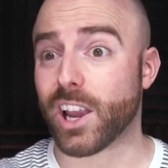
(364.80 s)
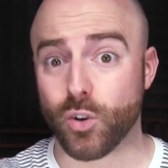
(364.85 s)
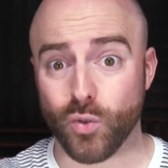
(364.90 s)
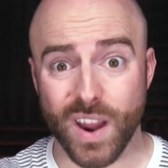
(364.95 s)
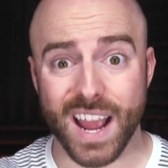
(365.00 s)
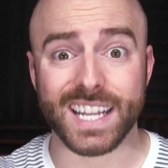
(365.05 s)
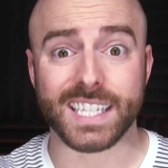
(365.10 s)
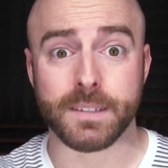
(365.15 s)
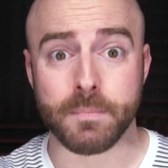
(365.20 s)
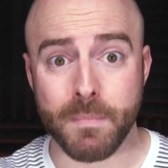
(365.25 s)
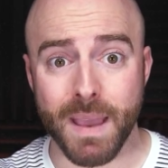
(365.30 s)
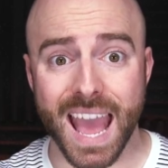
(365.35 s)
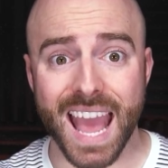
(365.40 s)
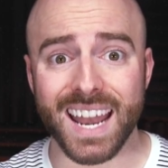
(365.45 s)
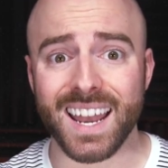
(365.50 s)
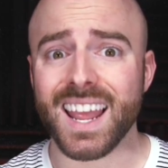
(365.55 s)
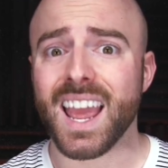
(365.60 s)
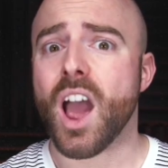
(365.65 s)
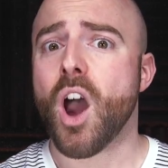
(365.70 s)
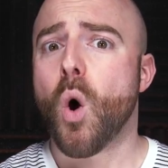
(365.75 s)
at Grant's
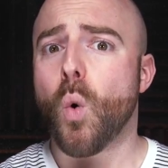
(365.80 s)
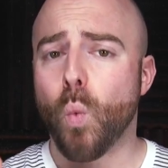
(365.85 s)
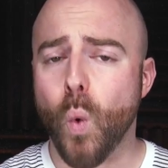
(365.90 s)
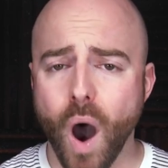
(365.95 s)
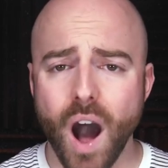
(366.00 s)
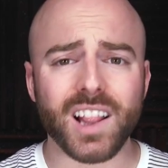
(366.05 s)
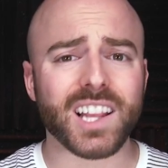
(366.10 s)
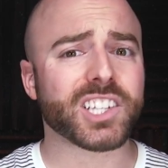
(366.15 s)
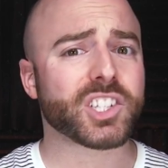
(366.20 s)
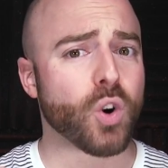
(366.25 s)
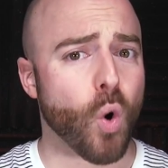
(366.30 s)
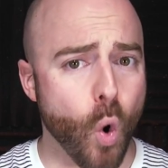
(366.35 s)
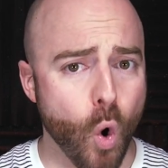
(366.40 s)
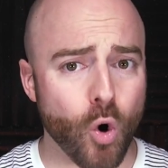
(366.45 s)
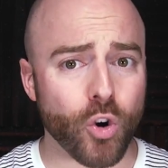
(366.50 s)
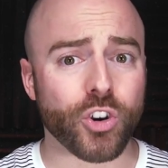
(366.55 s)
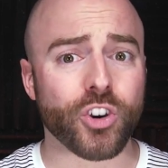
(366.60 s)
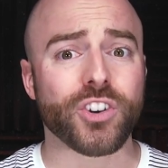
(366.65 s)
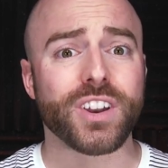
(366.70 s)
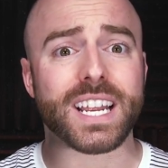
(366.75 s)
men, Wallace
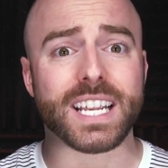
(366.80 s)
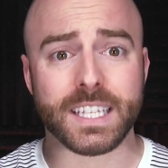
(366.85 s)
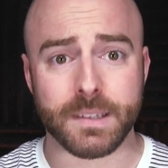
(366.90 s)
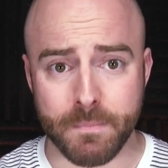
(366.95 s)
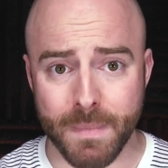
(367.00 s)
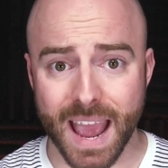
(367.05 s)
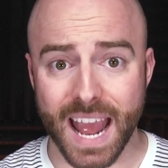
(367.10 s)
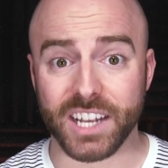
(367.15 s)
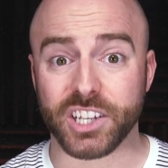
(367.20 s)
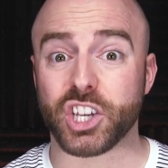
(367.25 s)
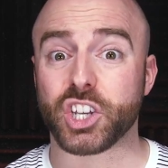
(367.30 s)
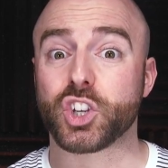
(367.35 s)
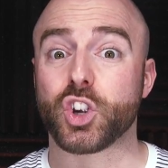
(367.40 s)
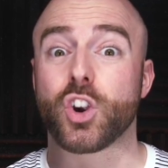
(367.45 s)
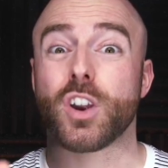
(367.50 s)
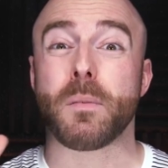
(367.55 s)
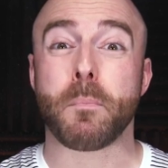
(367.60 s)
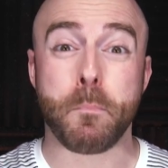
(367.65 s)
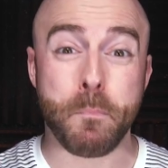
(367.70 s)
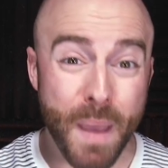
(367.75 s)
ordered his men to
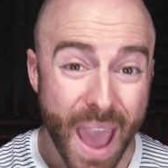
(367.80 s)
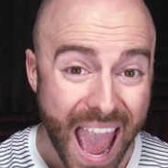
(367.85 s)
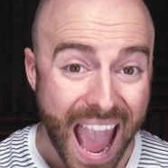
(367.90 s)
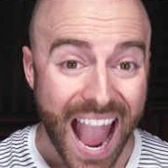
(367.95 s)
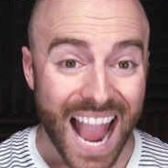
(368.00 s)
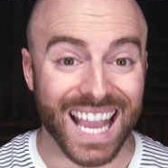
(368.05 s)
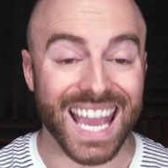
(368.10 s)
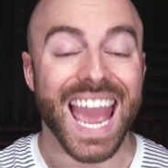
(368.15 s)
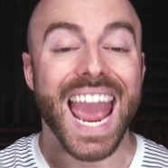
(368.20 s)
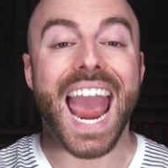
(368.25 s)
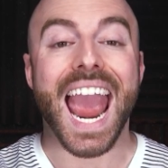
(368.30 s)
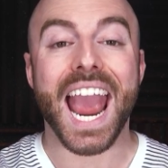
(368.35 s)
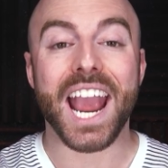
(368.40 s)
turn back